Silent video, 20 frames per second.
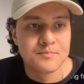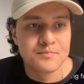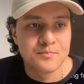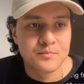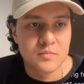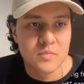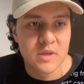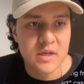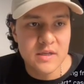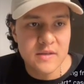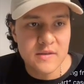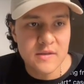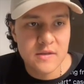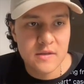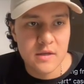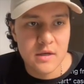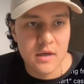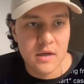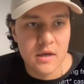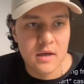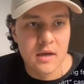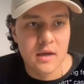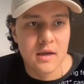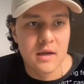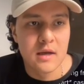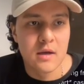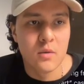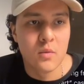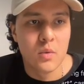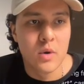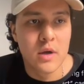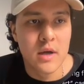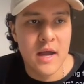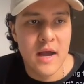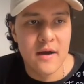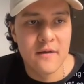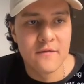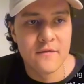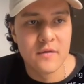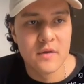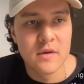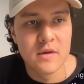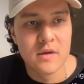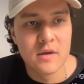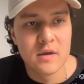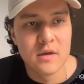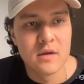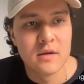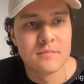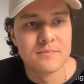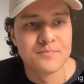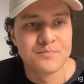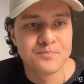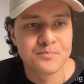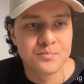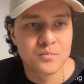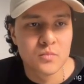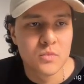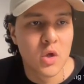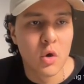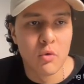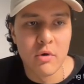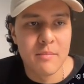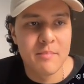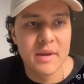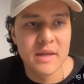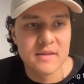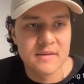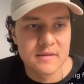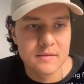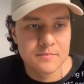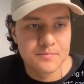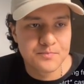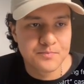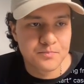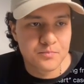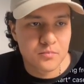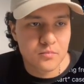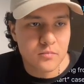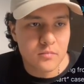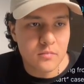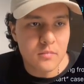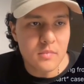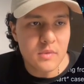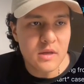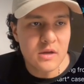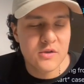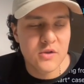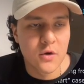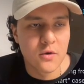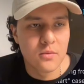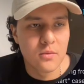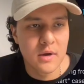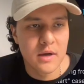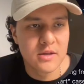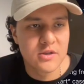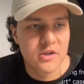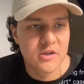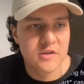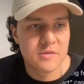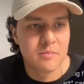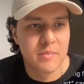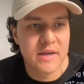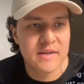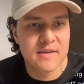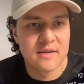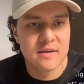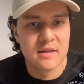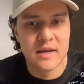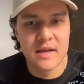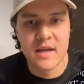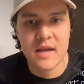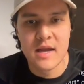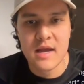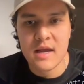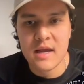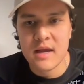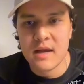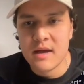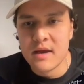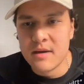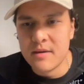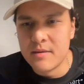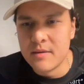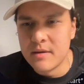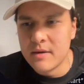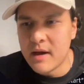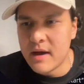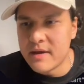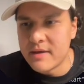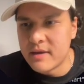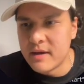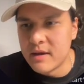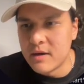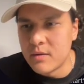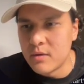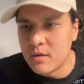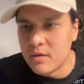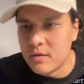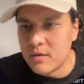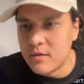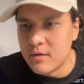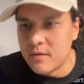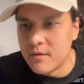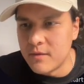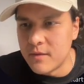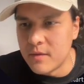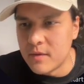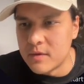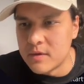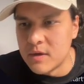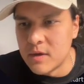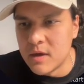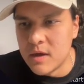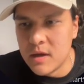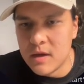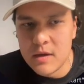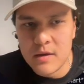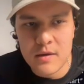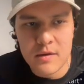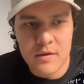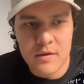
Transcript: this, we have no repeats. So just basically, I think we